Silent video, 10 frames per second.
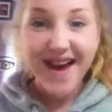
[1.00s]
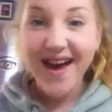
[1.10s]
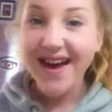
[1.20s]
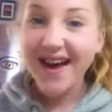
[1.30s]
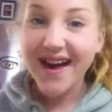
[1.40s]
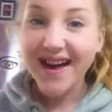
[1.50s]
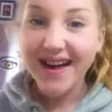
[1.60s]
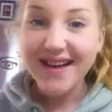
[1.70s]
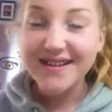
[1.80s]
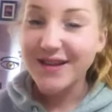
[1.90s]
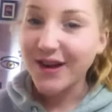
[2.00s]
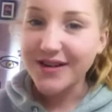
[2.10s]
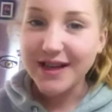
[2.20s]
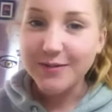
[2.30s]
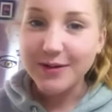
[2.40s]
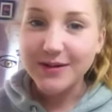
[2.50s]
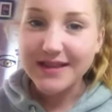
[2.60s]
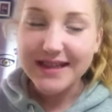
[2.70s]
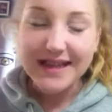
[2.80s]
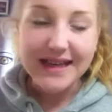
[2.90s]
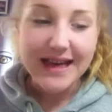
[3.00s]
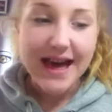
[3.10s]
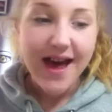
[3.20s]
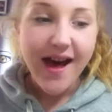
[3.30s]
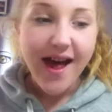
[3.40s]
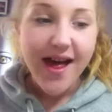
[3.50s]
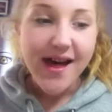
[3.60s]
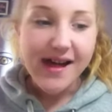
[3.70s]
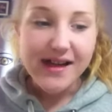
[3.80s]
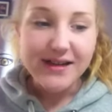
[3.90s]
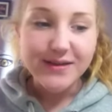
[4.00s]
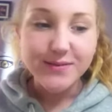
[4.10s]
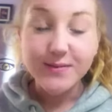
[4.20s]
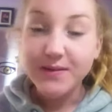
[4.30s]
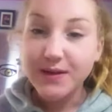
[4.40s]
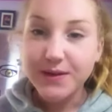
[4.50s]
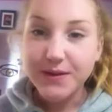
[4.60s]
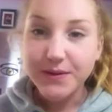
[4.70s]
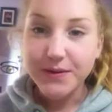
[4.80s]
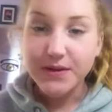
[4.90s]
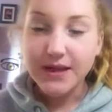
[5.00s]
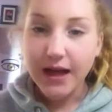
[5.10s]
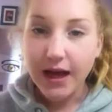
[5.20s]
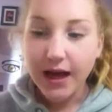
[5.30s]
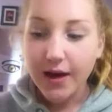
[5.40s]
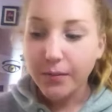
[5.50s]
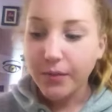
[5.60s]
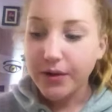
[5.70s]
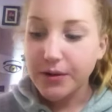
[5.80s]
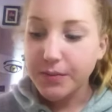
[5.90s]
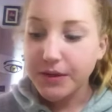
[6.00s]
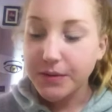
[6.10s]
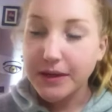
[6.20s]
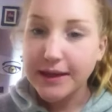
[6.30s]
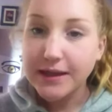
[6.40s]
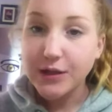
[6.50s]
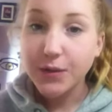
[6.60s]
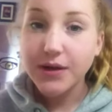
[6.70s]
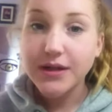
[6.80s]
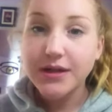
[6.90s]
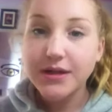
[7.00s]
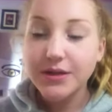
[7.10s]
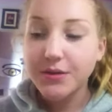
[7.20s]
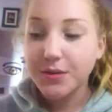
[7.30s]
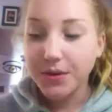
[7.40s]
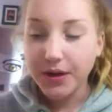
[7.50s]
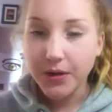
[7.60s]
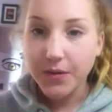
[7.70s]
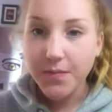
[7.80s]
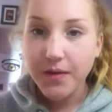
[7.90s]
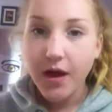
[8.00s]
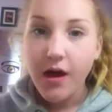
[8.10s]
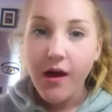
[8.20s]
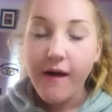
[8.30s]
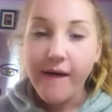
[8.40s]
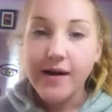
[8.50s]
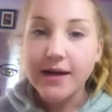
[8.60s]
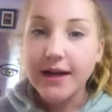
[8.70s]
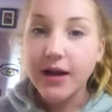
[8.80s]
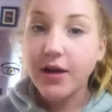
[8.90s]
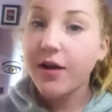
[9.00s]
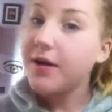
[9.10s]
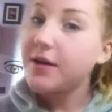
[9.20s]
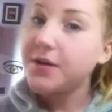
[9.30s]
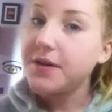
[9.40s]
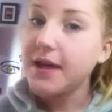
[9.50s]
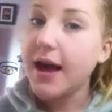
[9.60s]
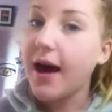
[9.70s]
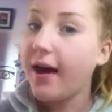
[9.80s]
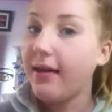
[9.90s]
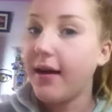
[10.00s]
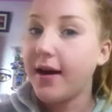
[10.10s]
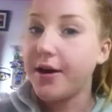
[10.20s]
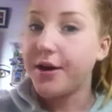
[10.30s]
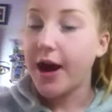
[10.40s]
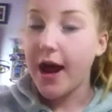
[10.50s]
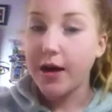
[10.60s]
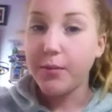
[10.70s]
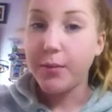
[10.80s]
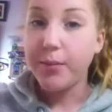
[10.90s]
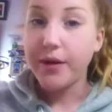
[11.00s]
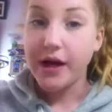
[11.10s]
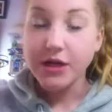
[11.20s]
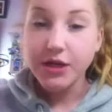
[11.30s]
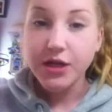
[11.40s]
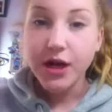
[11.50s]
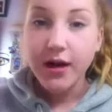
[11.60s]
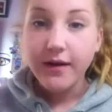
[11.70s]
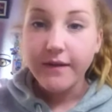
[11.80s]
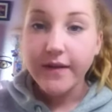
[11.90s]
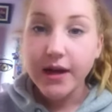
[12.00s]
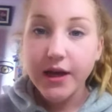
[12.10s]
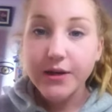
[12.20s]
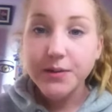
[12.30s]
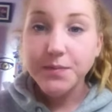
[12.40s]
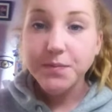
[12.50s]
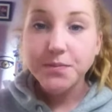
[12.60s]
Hey guys, long time no see. So today I'm going to be doing a short tutorial on contouring, highlighter, and blush video.